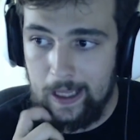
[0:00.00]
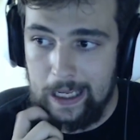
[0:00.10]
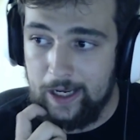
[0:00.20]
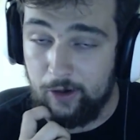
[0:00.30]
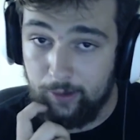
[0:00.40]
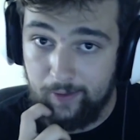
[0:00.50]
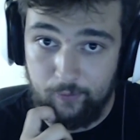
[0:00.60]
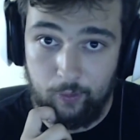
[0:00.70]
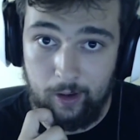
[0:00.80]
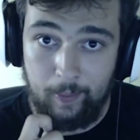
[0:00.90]
You don't have to
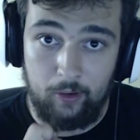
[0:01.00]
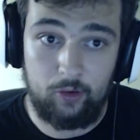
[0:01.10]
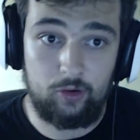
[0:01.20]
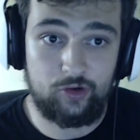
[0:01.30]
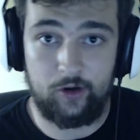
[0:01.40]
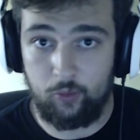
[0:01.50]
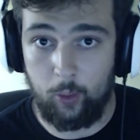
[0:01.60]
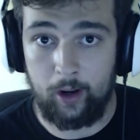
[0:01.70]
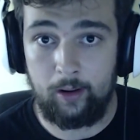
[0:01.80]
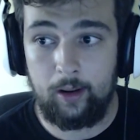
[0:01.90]
worry about who trains
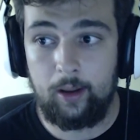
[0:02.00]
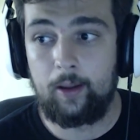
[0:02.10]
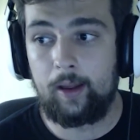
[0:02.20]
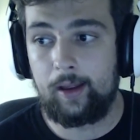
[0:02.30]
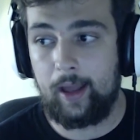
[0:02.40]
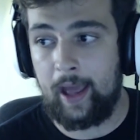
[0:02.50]
where. And